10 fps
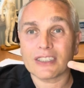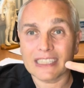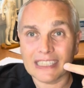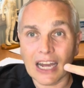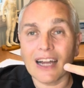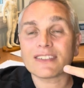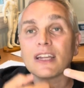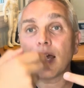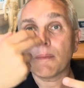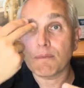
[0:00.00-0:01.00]
The gut
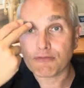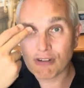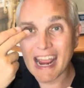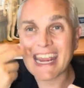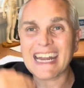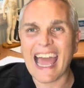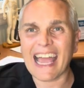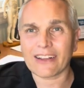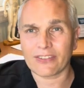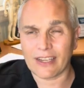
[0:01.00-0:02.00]
brain
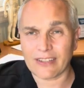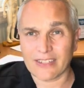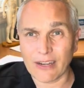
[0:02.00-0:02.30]
access.